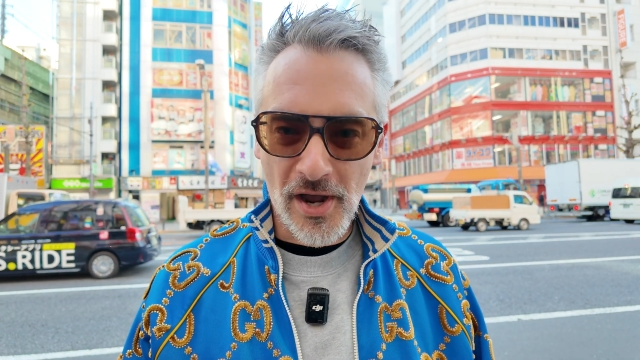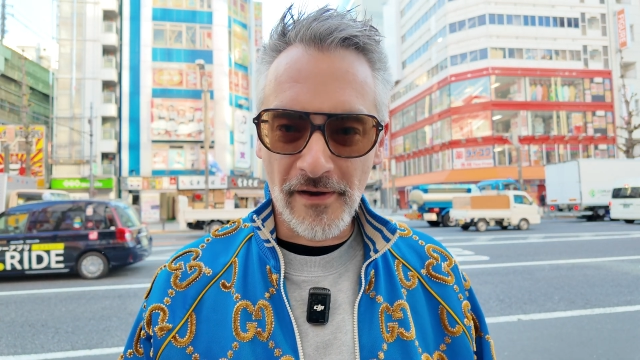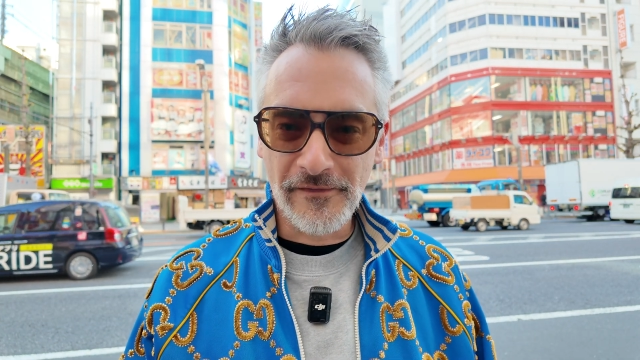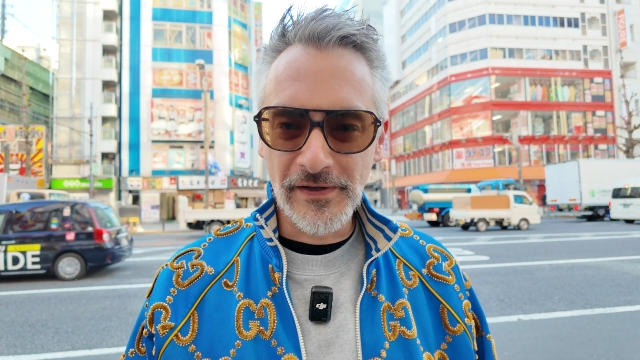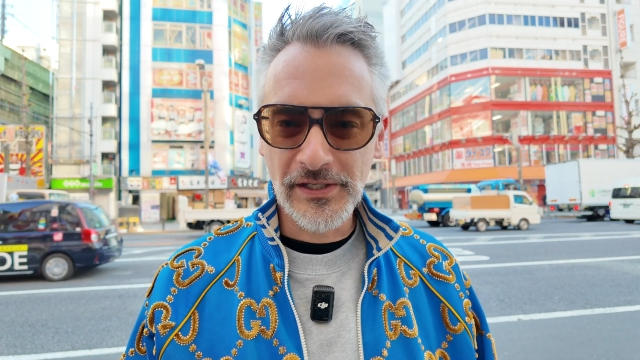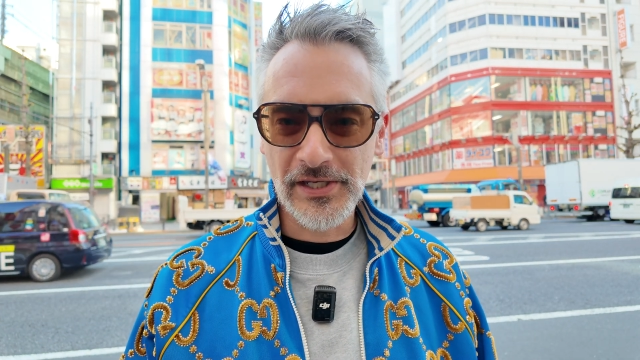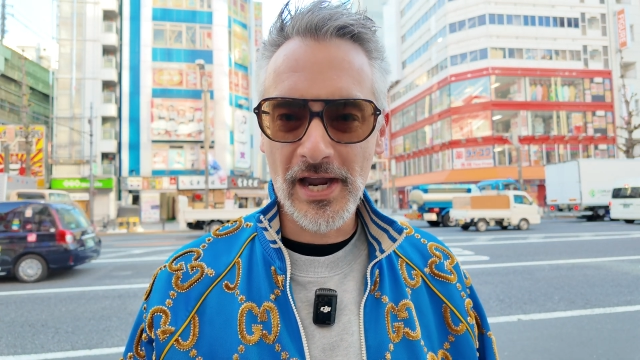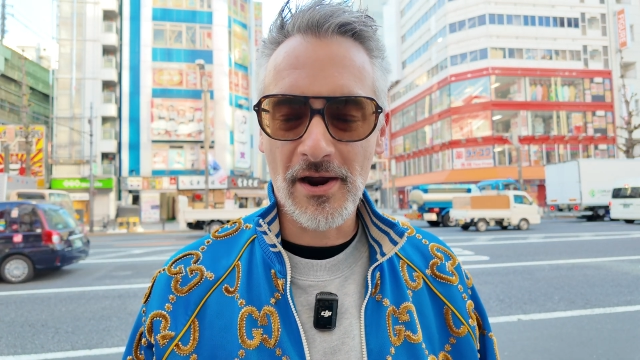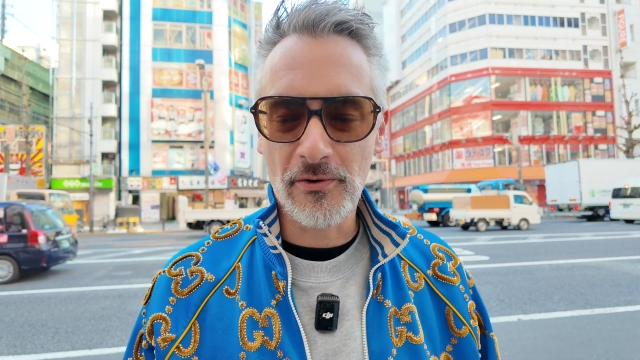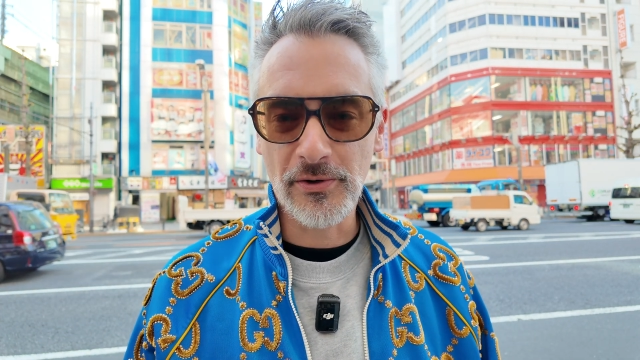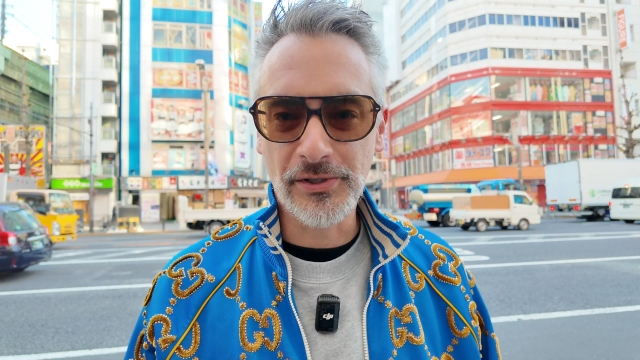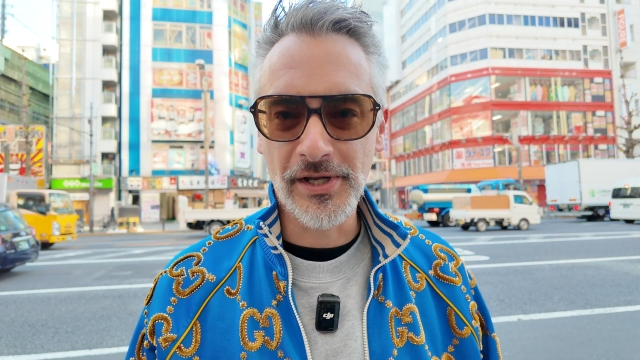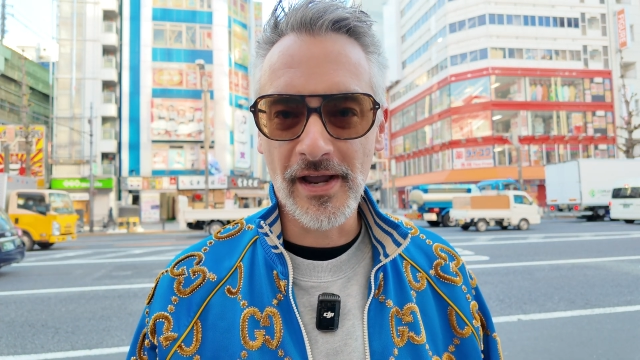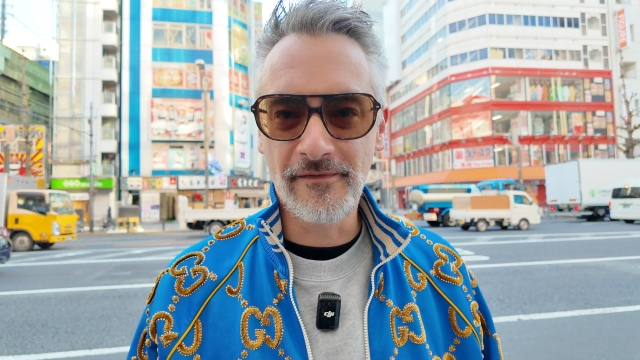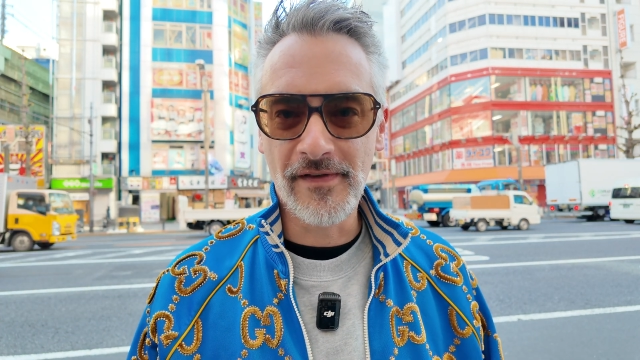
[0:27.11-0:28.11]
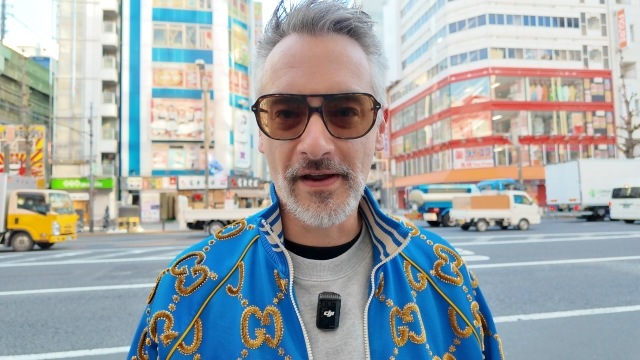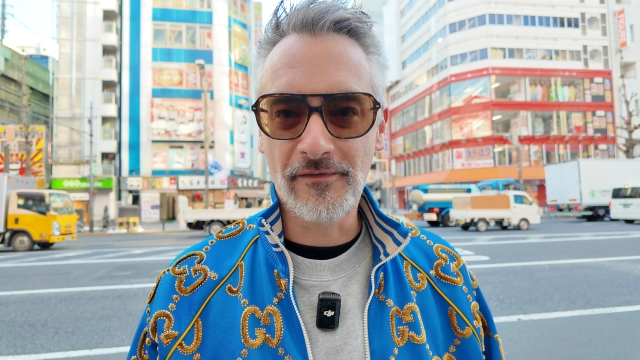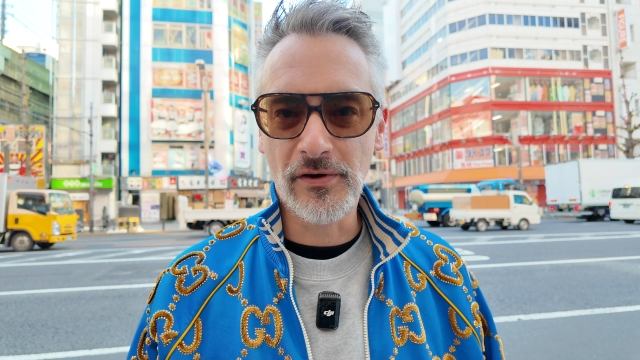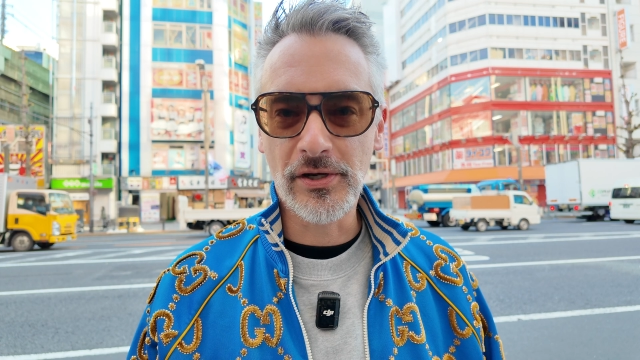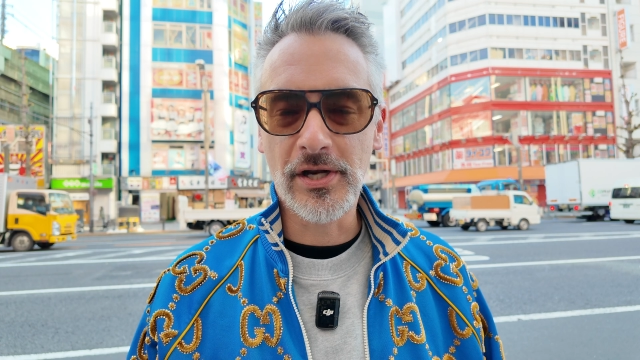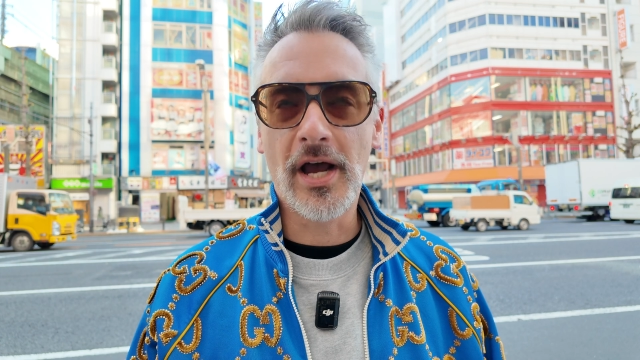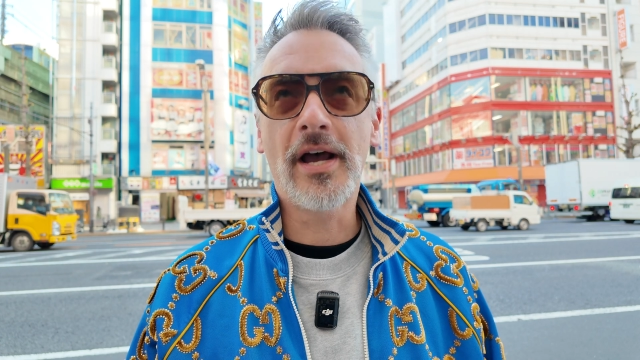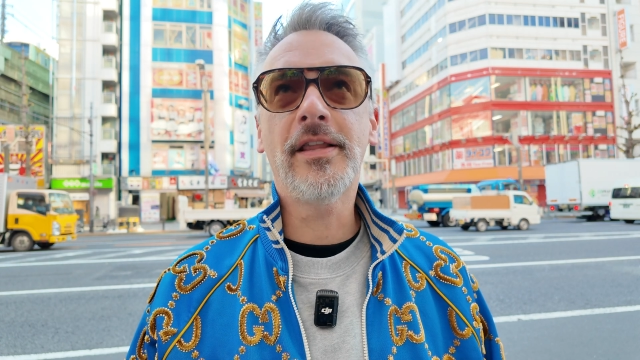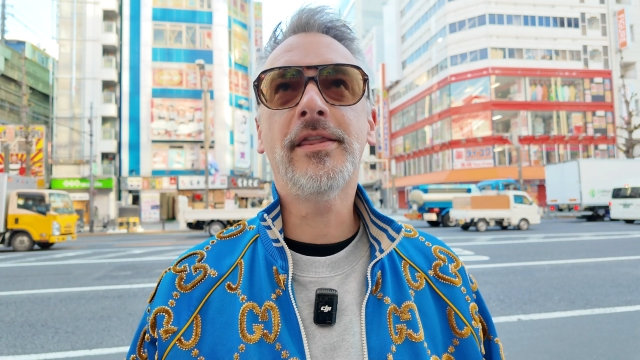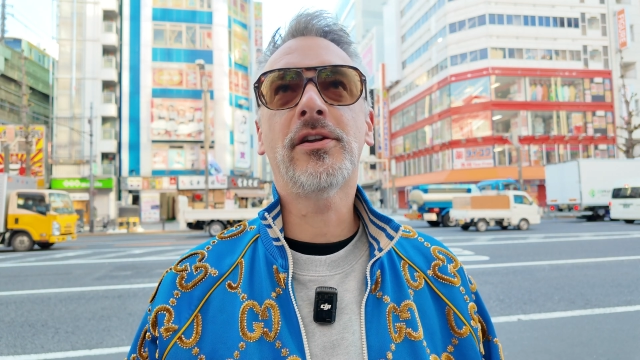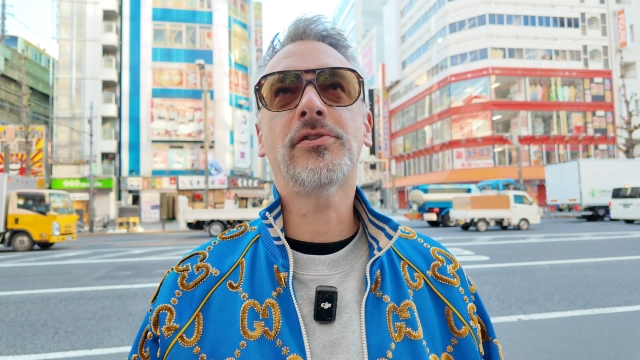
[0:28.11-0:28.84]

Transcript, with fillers: office hours I've ever done.